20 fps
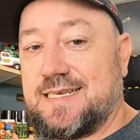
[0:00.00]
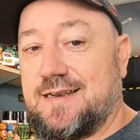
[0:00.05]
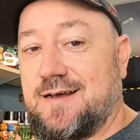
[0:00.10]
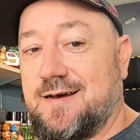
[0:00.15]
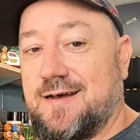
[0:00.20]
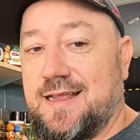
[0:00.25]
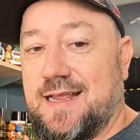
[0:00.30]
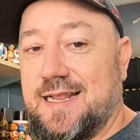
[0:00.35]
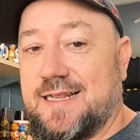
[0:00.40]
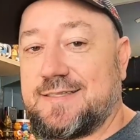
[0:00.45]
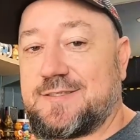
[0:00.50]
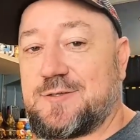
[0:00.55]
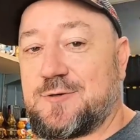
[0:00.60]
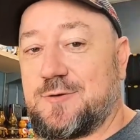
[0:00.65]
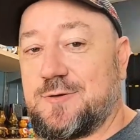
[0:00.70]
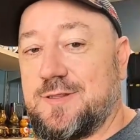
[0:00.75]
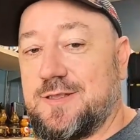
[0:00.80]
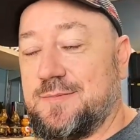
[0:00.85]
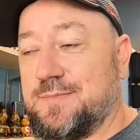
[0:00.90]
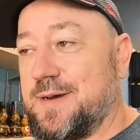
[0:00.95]
cannot
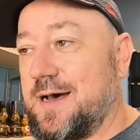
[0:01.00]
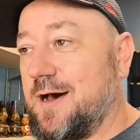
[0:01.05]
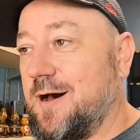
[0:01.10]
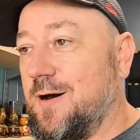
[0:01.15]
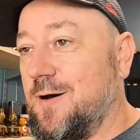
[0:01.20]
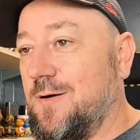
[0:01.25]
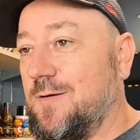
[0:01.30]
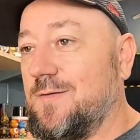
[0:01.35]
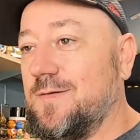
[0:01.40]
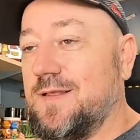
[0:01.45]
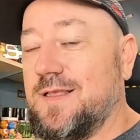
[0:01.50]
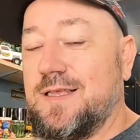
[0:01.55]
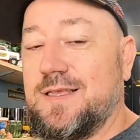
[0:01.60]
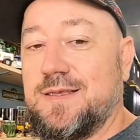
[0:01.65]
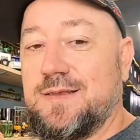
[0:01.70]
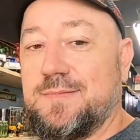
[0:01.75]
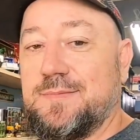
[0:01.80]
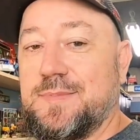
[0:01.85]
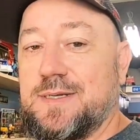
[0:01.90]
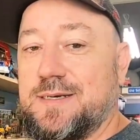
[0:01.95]
answer them all,
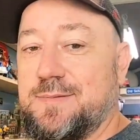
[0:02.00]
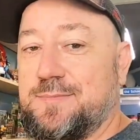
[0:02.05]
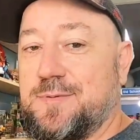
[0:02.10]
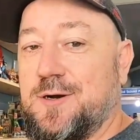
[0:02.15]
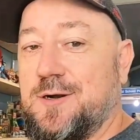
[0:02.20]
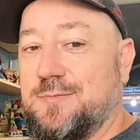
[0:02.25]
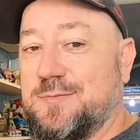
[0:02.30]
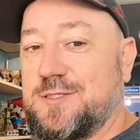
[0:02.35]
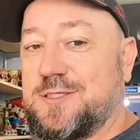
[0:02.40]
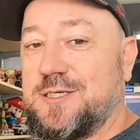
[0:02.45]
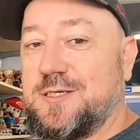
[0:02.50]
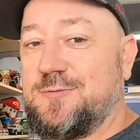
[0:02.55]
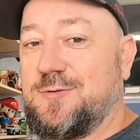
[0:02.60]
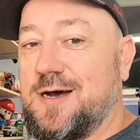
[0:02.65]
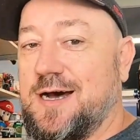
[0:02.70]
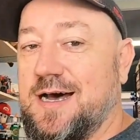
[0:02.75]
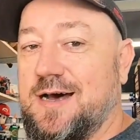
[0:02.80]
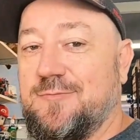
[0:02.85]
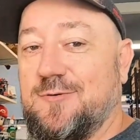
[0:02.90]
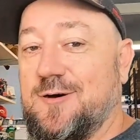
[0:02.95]
but I promise you,
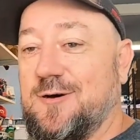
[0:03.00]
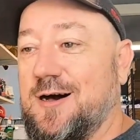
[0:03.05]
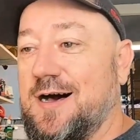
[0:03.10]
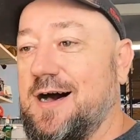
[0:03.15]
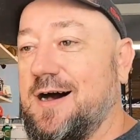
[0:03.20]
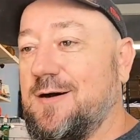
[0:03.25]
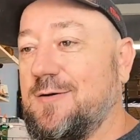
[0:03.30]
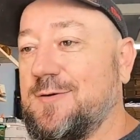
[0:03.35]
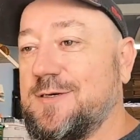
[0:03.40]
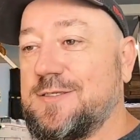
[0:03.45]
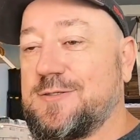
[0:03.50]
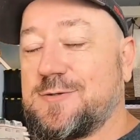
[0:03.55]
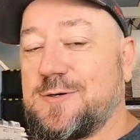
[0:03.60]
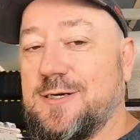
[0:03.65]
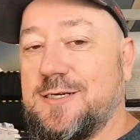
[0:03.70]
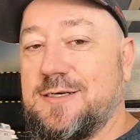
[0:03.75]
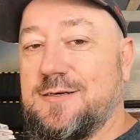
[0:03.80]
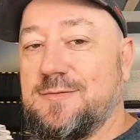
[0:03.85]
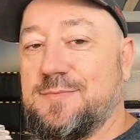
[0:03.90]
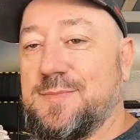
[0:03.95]
I will always
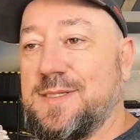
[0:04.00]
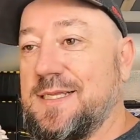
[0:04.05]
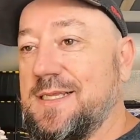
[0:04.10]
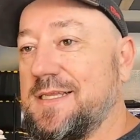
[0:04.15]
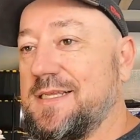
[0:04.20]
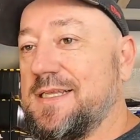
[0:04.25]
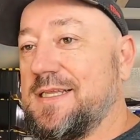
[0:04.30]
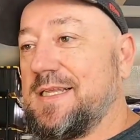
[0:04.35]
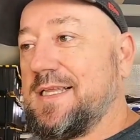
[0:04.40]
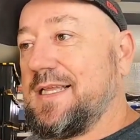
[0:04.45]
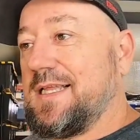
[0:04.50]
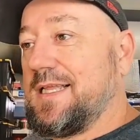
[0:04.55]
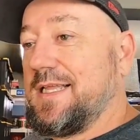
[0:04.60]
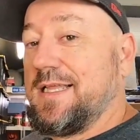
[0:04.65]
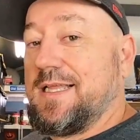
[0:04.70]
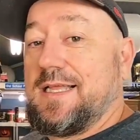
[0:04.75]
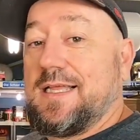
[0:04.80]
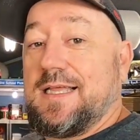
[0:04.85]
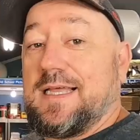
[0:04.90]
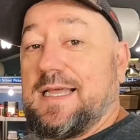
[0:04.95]
read them.
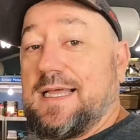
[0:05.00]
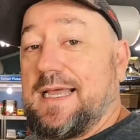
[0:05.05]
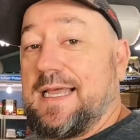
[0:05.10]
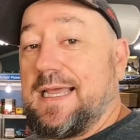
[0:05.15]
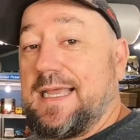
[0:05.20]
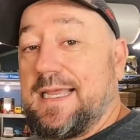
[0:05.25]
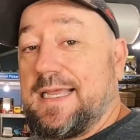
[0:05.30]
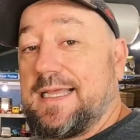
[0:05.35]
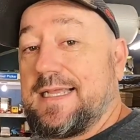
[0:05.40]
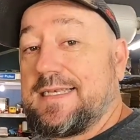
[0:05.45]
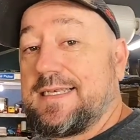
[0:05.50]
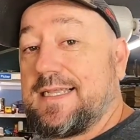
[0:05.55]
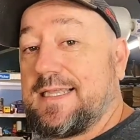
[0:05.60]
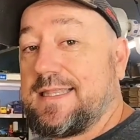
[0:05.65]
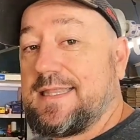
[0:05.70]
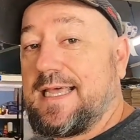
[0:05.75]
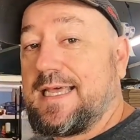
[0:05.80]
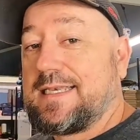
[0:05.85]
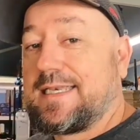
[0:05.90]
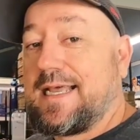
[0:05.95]
And
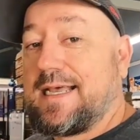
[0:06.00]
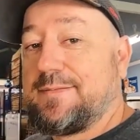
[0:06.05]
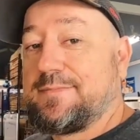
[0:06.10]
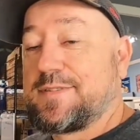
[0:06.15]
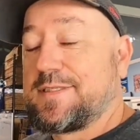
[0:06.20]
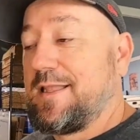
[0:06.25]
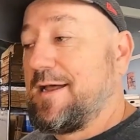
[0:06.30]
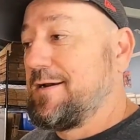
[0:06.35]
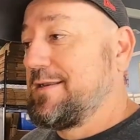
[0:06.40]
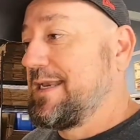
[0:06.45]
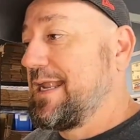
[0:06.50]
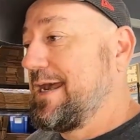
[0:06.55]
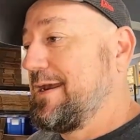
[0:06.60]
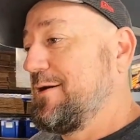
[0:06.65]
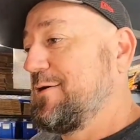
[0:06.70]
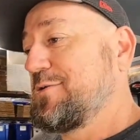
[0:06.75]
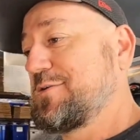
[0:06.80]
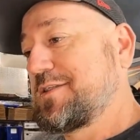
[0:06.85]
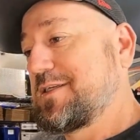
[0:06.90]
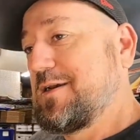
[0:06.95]
that time's not
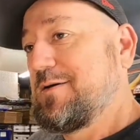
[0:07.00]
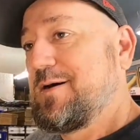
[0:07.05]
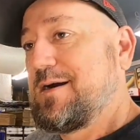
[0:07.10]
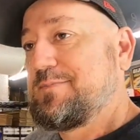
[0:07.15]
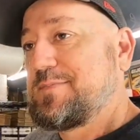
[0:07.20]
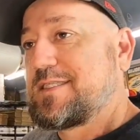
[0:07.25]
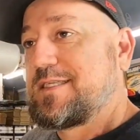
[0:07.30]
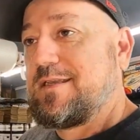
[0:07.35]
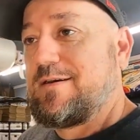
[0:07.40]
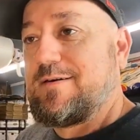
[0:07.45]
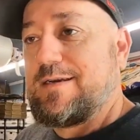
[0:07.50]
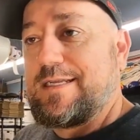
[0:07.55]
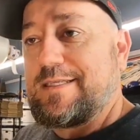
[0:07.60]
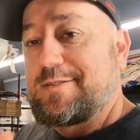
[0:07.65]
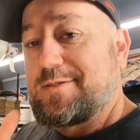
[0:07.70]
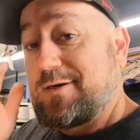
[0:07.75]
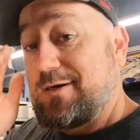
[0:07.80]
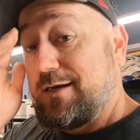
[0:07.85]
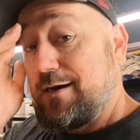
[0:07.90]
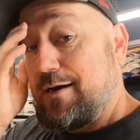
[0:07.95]
now. So I'm still
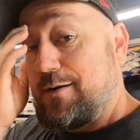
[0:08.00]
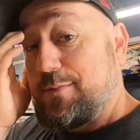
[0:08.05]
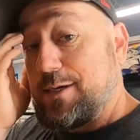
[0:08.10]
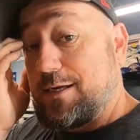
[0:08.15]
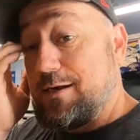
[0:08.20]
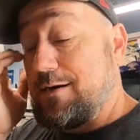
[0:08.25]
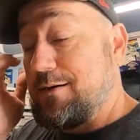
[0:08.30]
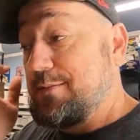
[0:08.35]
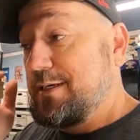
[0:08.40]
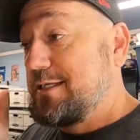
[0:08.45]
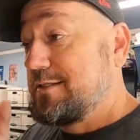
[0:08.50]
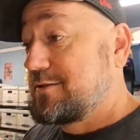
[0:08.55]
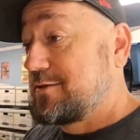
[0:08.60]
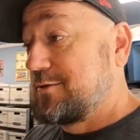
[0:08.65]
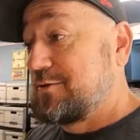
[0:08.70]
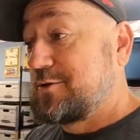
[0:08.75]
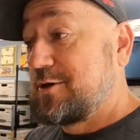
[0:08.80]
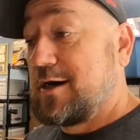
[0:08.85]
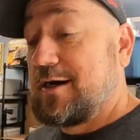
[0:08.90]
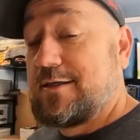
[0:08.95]
answering all my comments,
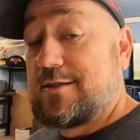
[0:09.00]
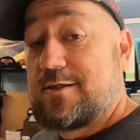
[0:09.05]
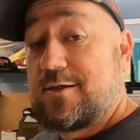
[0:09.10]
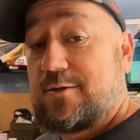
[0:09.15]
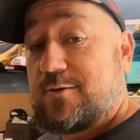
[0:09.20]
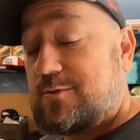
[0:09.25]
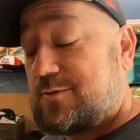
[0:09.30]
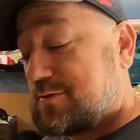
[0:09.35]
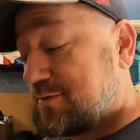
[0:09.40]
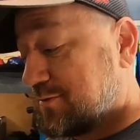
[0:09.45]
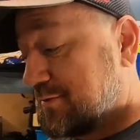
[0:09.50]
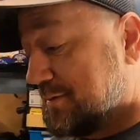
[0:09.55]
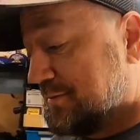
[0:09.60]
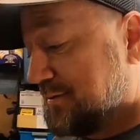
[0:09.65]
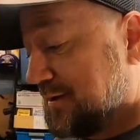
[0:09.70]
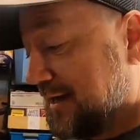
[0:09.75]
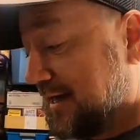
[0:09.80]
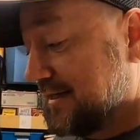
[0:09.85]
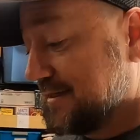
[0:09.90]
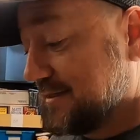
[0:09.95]
or trying to
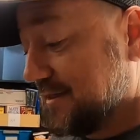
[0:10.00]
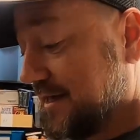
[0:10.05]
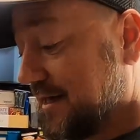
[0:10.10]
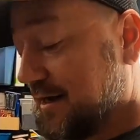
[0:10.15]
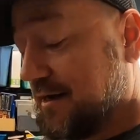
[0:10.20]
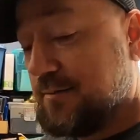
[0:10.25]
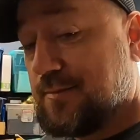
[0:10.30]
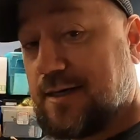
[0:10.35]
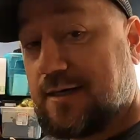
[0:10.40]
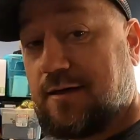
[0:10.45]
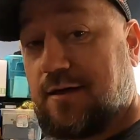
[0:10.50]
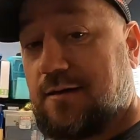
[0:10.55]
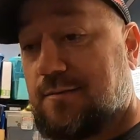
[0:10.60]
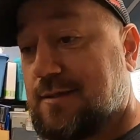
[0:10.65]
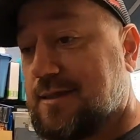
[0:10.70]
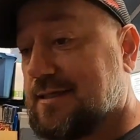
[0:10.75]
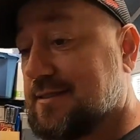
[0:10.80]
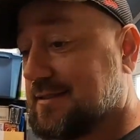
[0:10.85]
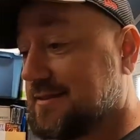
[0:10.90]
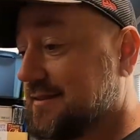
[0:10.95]
reply to all my
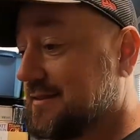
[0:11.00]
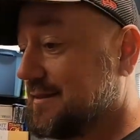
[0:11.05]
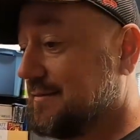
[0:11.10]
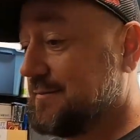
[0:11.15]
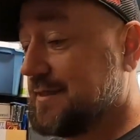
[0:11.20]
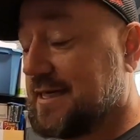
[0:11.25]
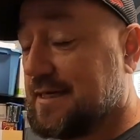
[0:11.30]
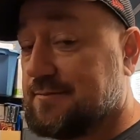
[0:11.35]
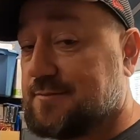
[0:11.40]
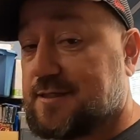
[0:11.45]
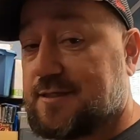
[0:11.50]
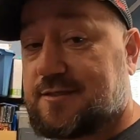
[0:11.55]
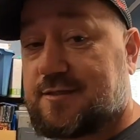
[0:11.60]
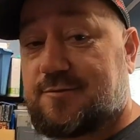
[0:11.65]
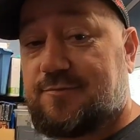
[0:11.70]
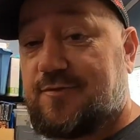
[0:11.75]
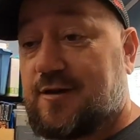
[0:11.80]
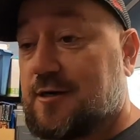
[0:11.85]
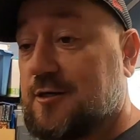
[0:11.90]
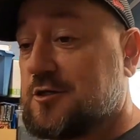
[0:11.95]
comments. Sometimes it's
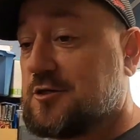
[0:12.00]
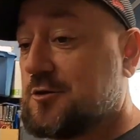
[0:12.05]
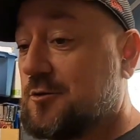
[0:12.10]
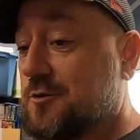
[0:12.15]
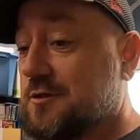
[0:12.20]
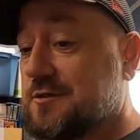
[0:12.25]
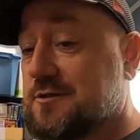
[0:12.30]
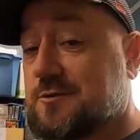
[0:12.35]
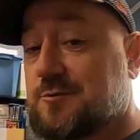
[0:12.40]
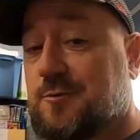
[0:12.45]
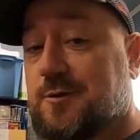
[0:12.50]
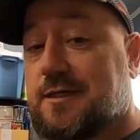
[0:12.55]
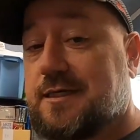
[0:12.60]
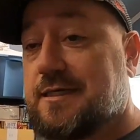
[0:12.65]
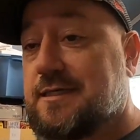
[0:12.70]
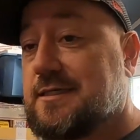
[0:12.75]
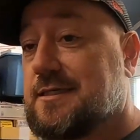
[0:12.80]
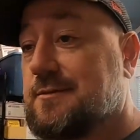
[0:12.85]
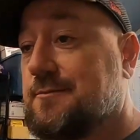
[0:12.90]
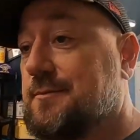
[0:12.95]
very short and
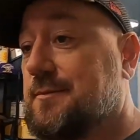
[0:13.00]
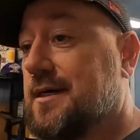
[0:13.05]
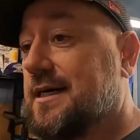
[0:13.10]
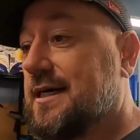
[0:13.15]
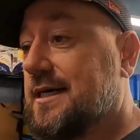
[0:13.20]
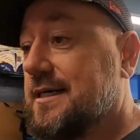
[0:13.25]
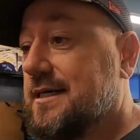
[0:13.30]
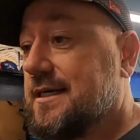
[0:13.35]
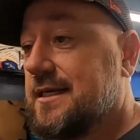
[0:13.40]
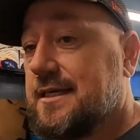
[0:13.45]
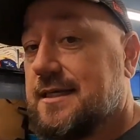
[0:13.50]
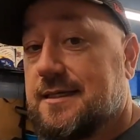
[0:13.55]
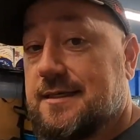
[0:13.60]
sweet, but